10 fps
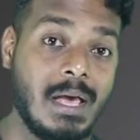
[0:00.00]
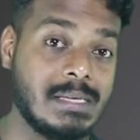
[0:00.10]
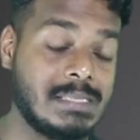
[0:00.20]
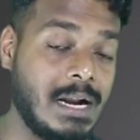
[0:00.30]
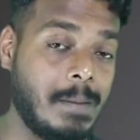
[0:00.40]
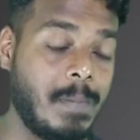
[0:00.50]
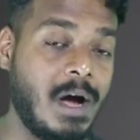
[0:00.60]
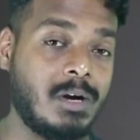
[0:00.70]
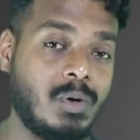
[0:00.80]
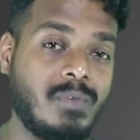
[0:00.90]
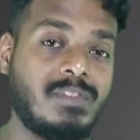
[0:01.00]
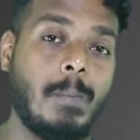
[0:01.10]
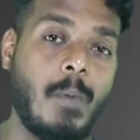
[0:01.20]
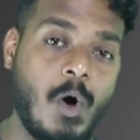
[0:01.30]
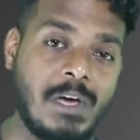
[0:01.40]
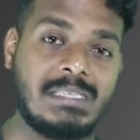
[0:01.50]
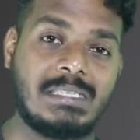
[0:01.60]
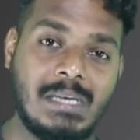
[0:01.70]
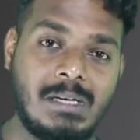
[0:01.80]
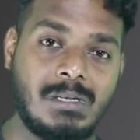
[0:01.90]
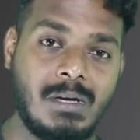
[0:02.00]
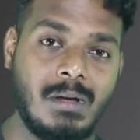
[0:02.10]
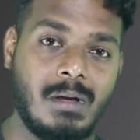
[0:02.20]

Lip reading: Is that a part of the boys set?